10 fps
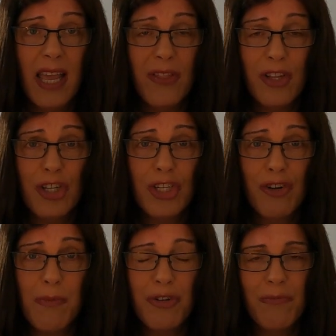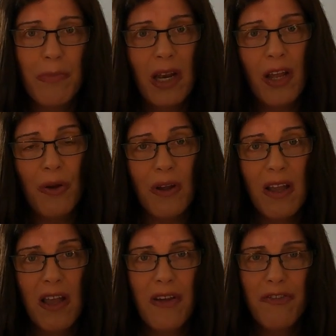in the description below
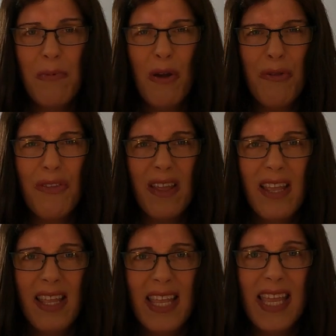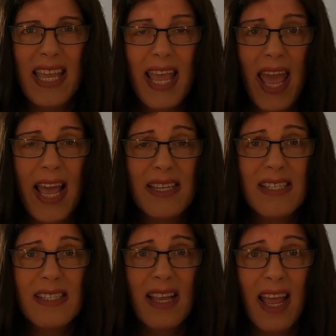for both
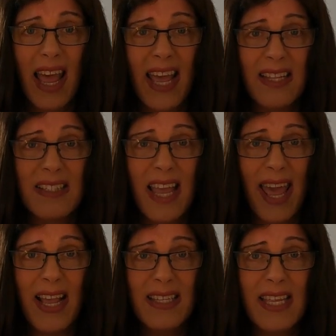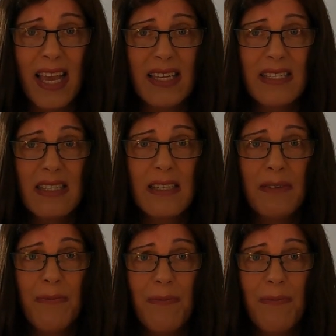EES and ETIAS.